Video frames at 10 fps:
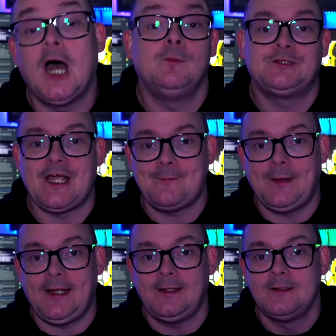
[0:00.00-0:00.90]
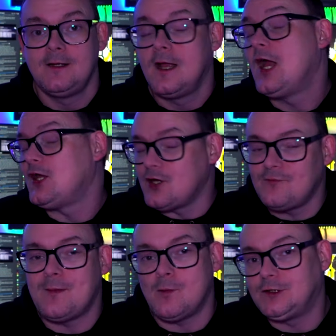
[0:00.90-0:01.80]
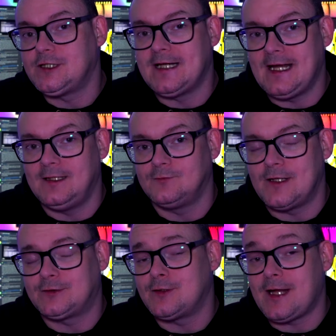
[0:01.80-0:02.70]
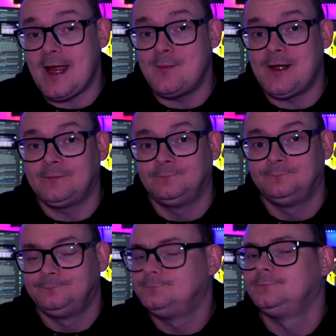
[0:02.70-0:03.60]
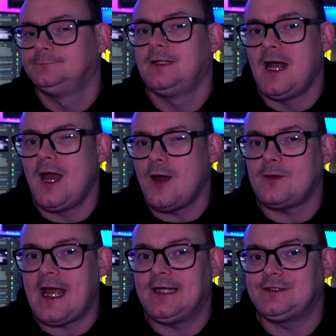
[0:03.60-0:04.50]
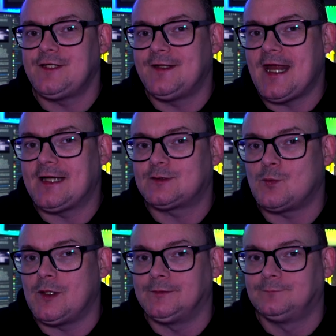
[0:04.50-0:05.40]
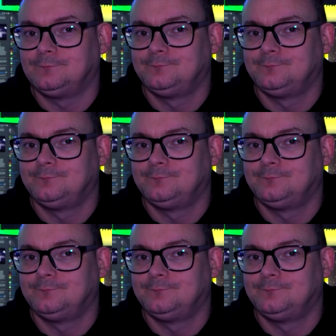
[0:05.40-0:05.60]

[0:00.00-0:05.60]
I'm JP. You've been watching Alien Retro Gaming, and I'll catch you in the next one.